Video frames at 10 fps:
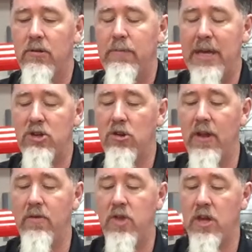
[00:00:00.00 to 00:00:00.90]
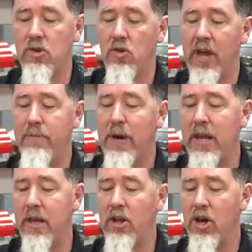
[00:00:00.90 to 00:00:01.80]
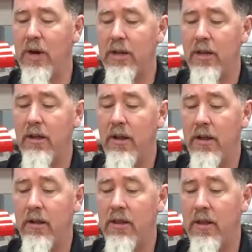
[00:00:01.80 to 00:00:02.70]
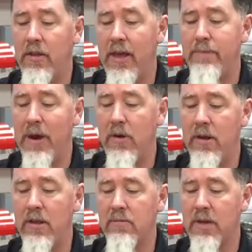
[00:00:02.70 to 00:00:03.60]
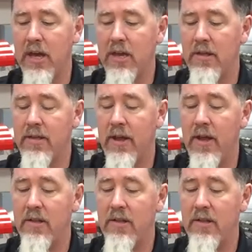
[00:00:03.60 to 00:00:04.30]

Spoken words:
make sure that everything is okay. But it's that bearing seems like it's